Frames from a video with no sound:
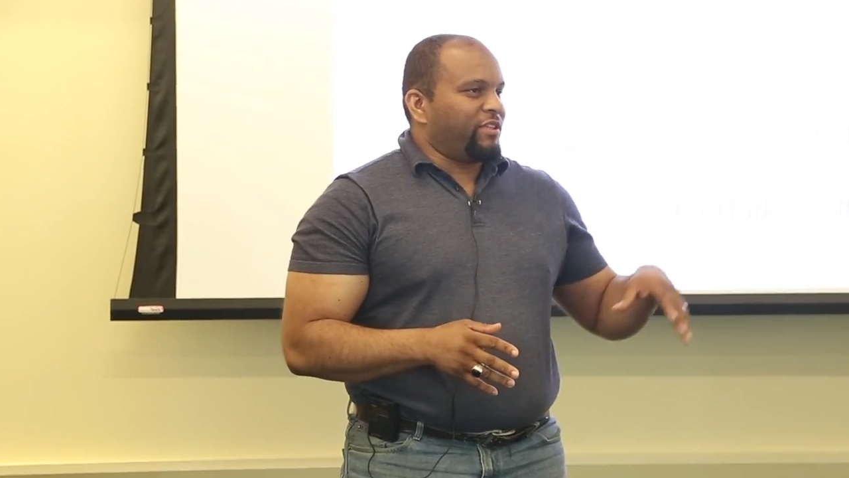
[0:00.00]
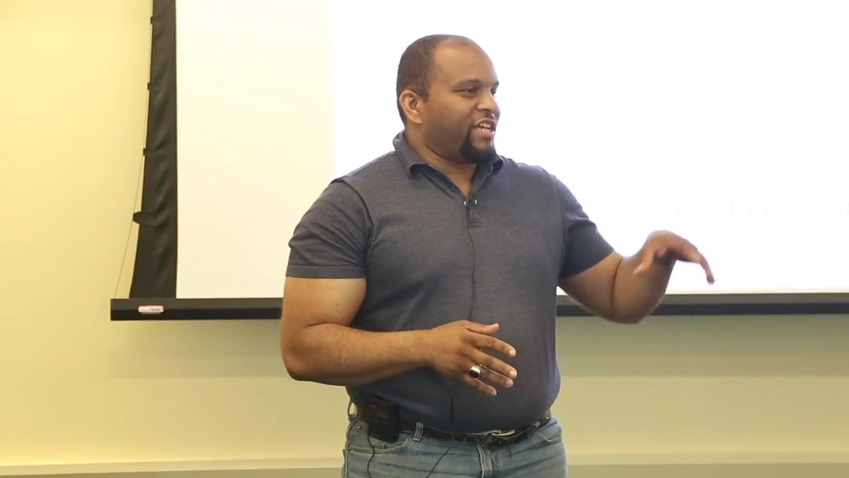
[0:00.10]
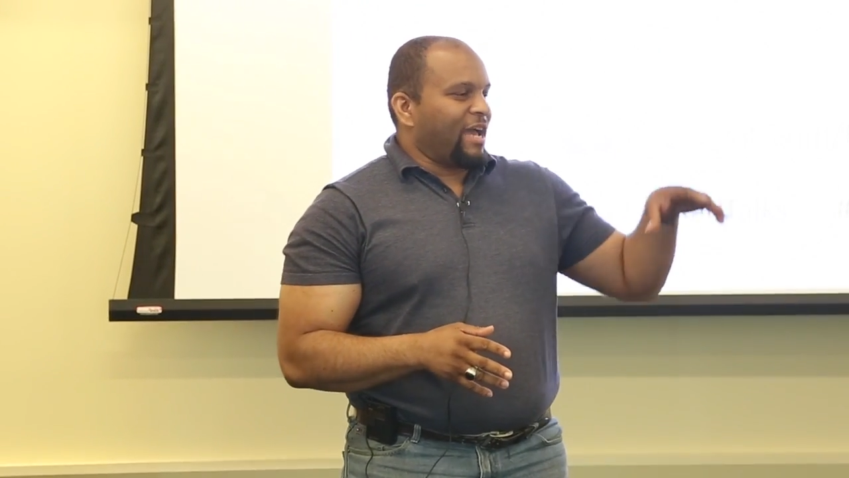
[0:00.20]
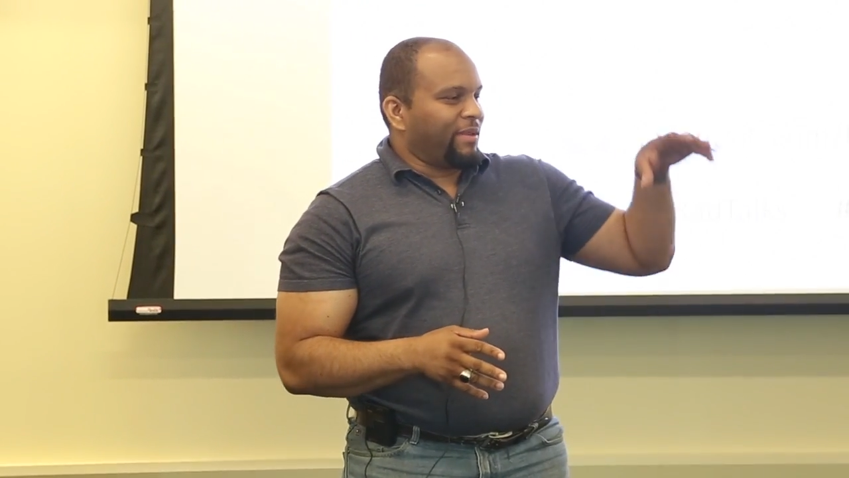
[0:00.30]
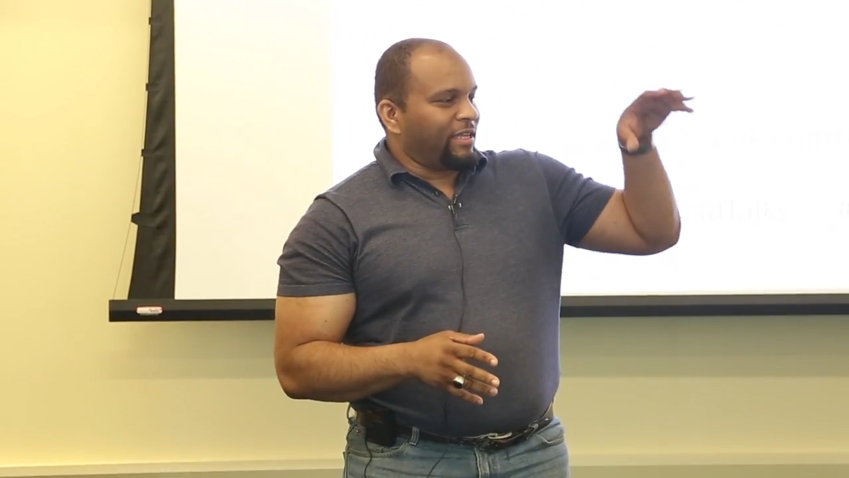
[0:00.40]
the
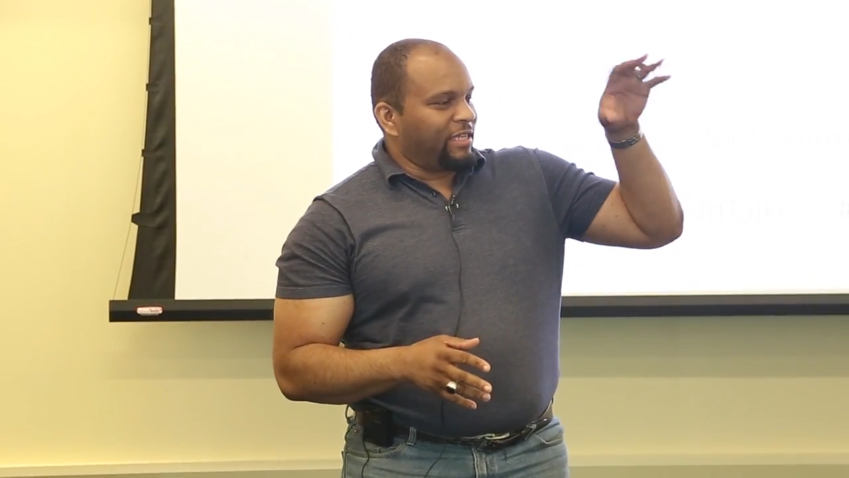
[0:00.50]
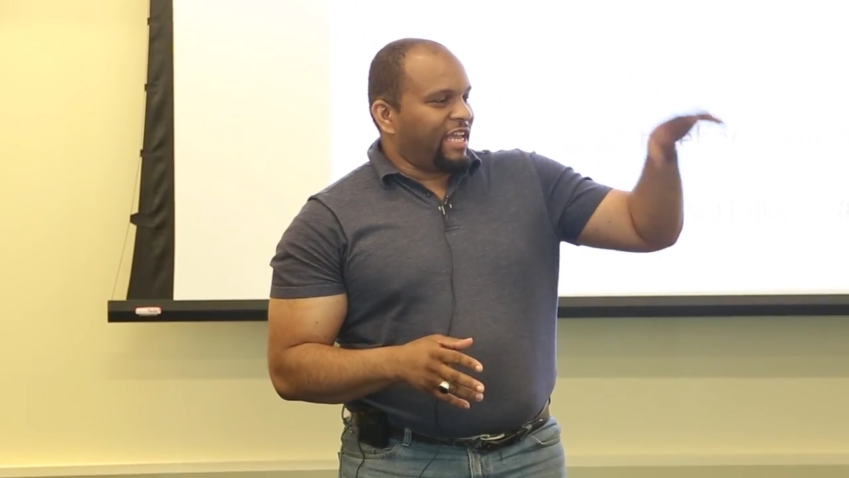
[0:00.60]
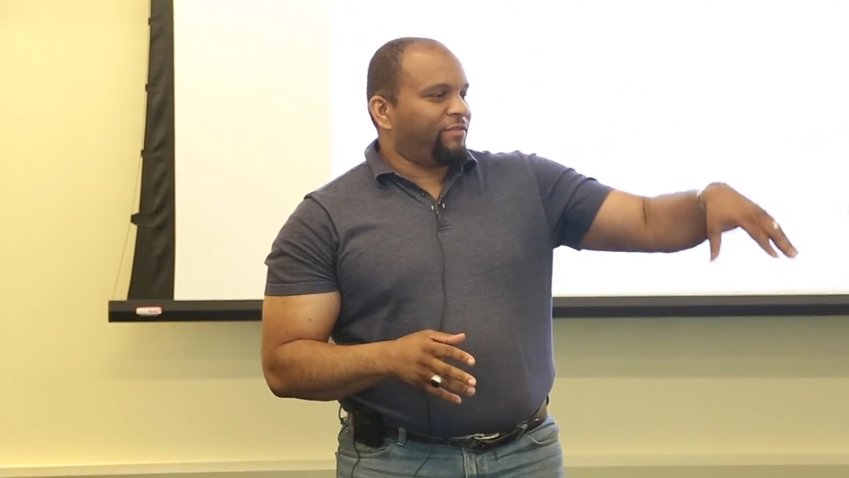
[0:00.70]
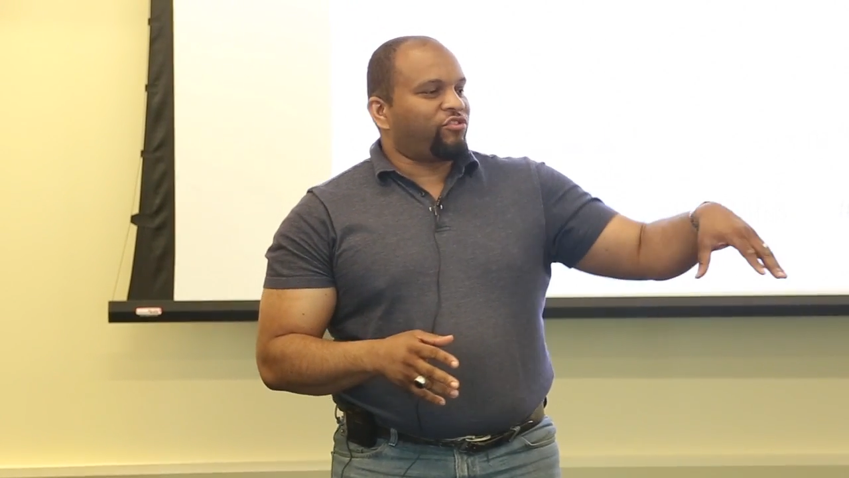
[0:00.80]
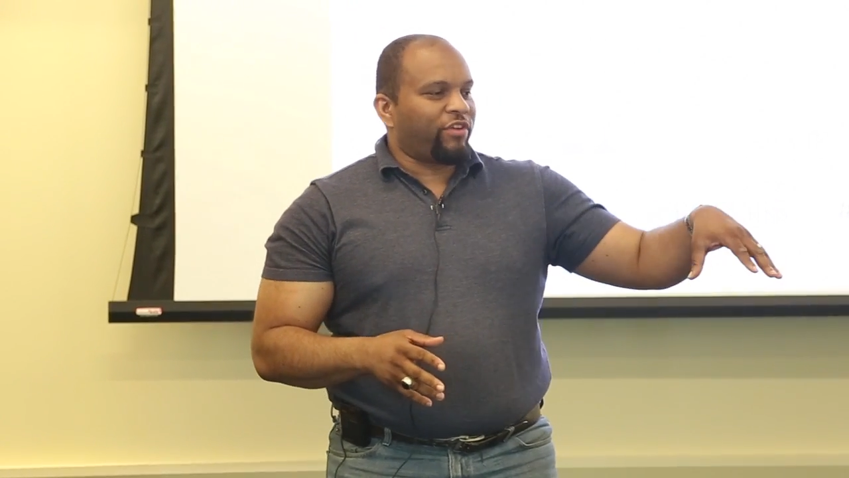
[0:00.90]
time they
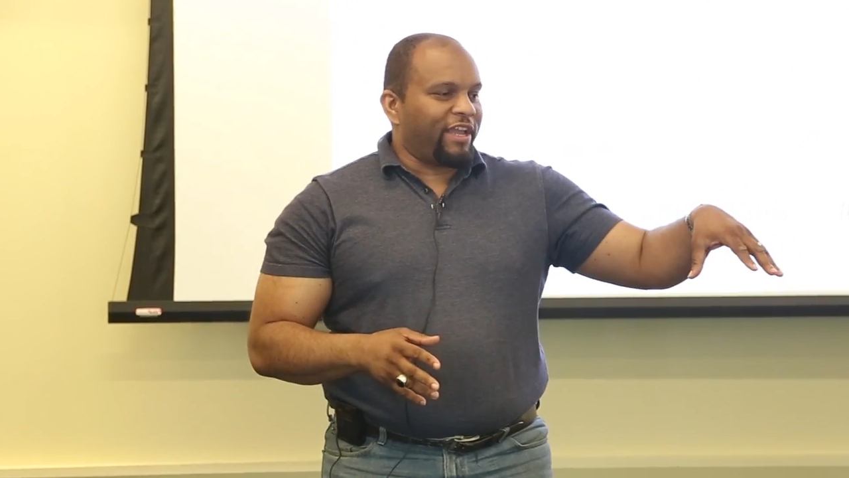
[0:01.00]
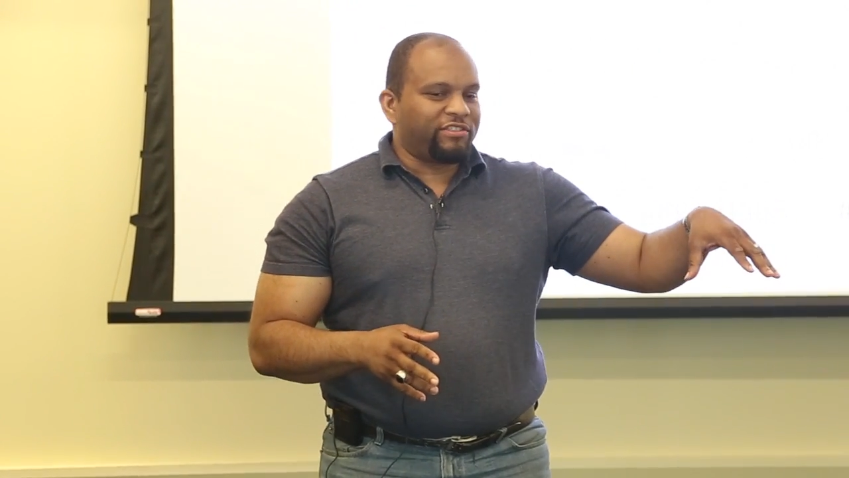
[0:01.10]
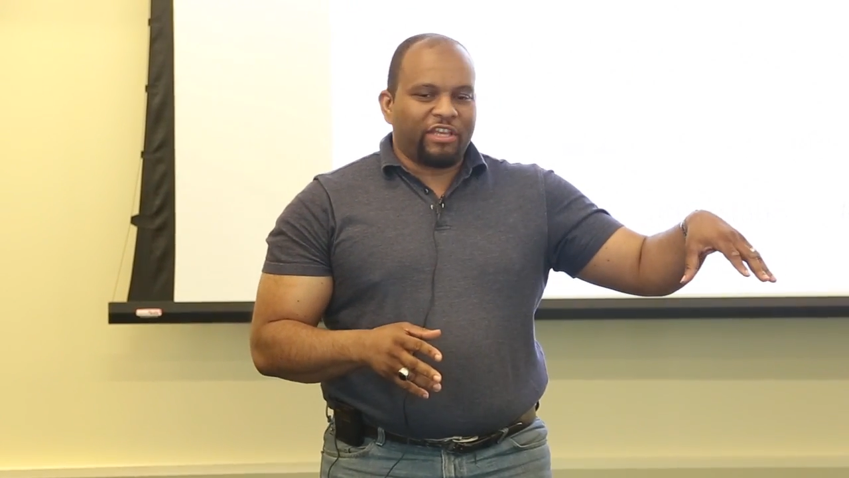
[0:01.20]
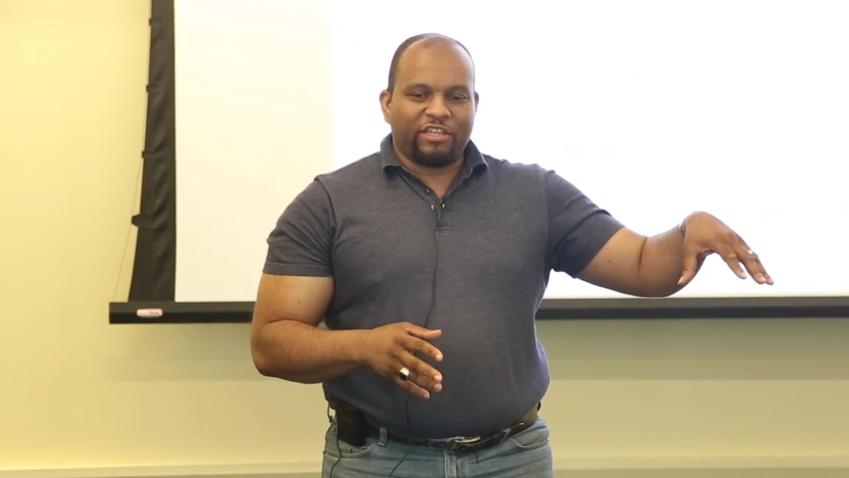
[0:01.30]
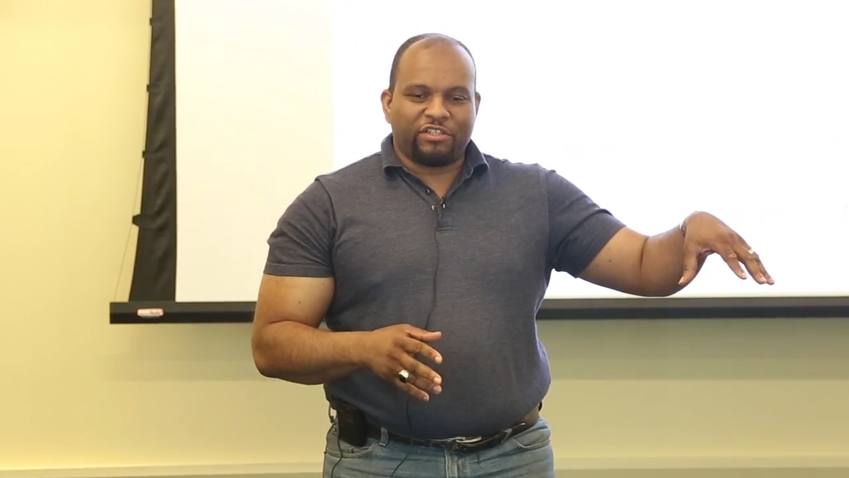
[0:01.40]
leave the train
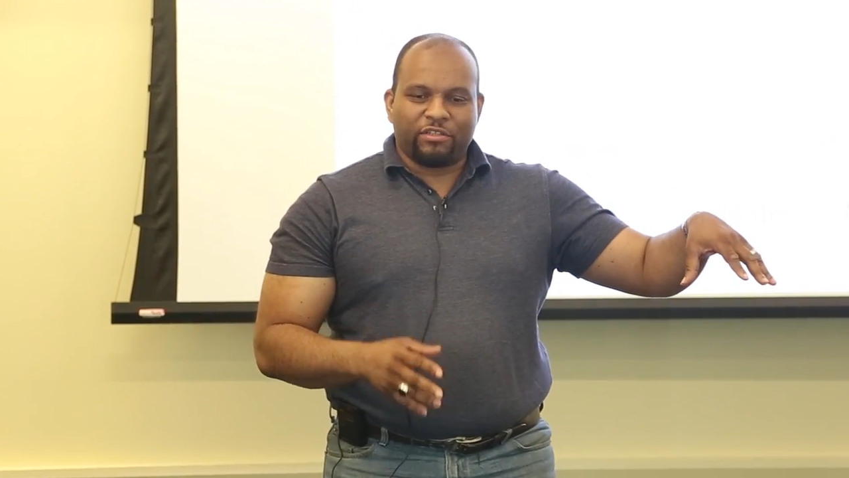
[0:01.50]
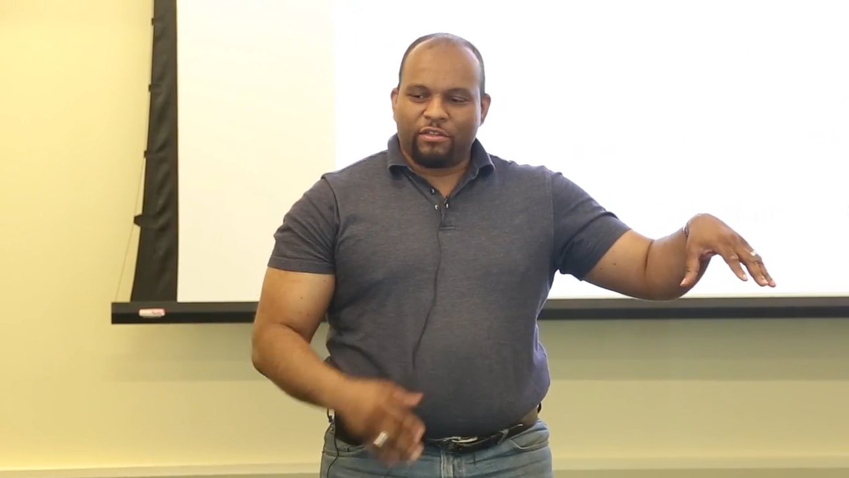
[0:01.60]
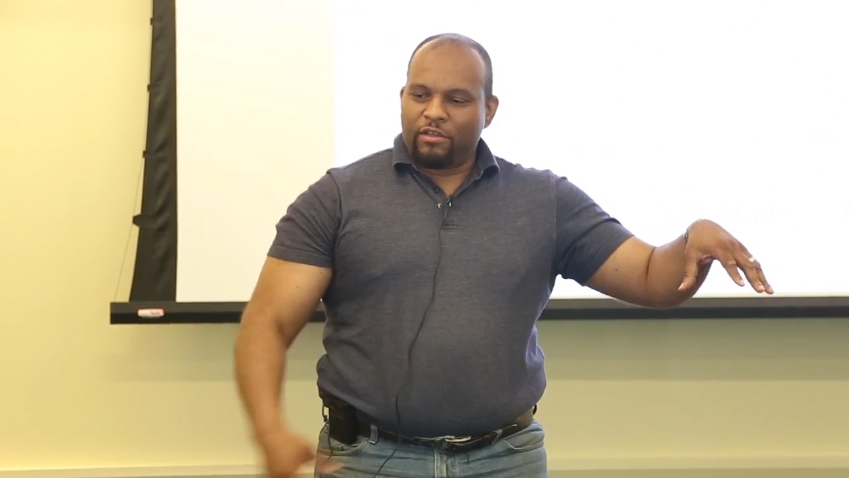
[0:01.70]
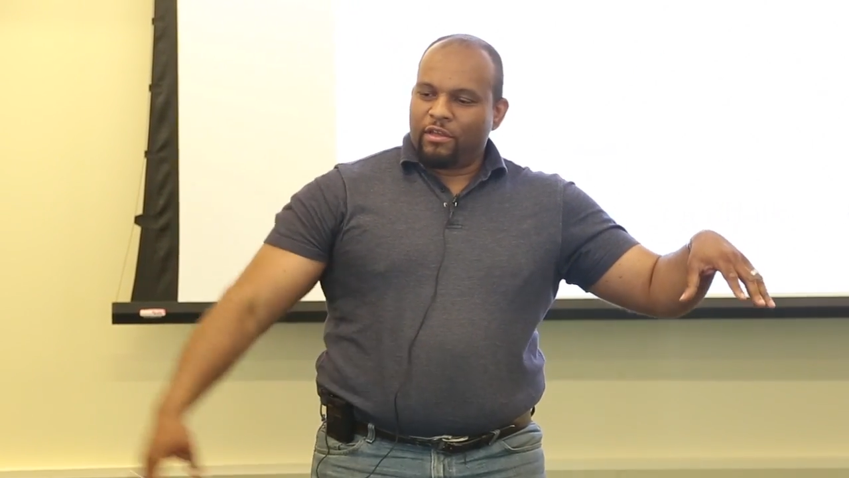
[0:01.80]
station